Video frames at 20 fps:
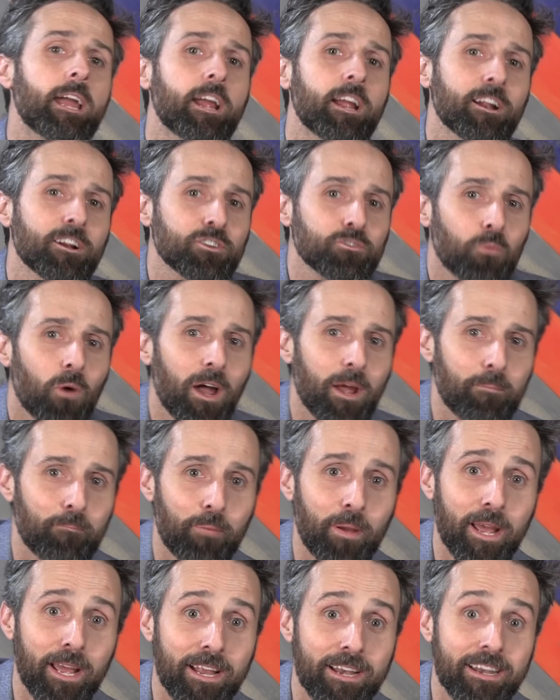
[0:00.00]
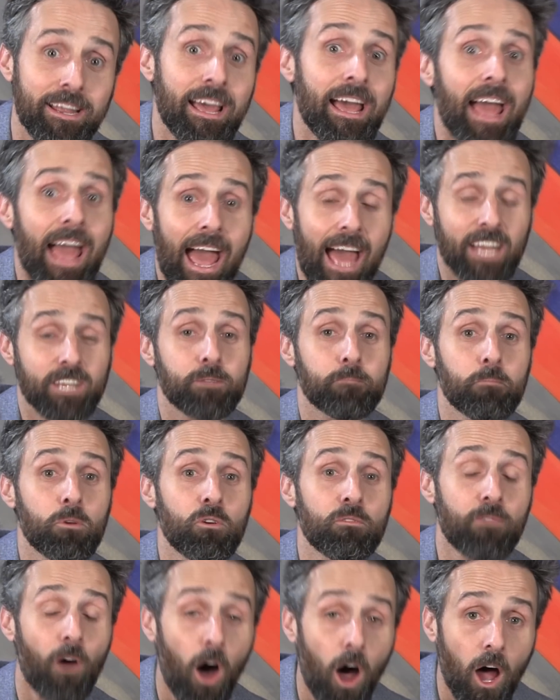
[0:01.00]
Here's why Penn had to
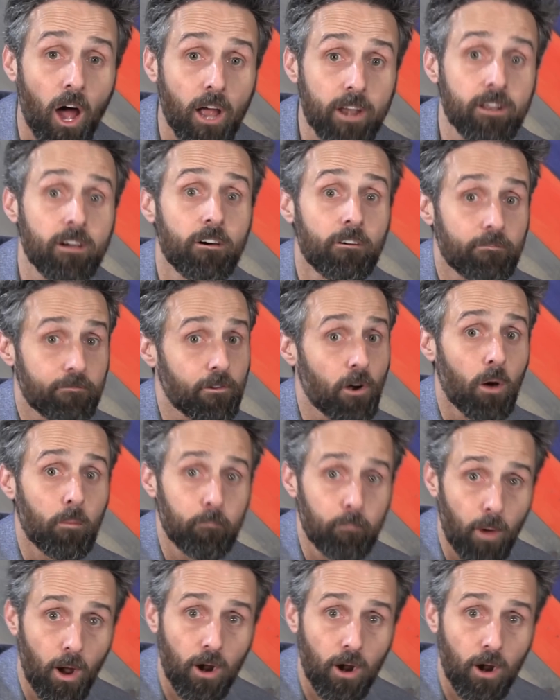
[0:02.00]
move on from